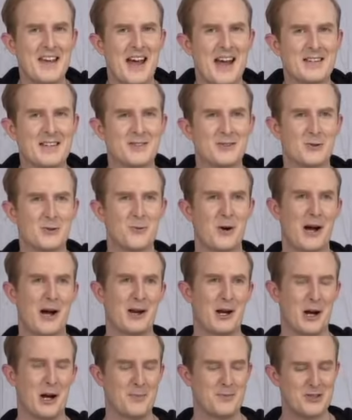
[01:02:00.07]
answer
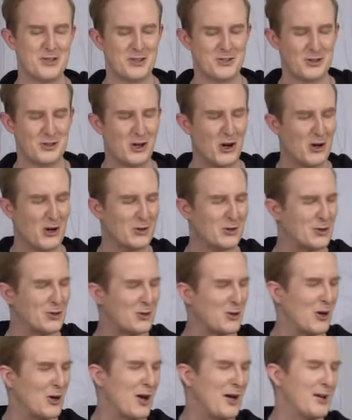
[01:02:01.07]
right. I'm just going
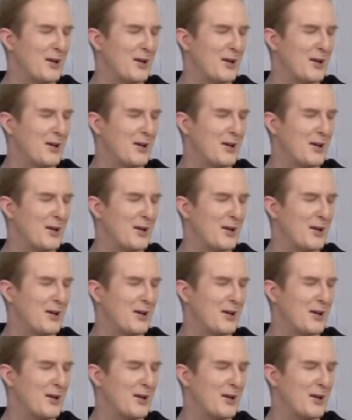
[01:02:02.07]
to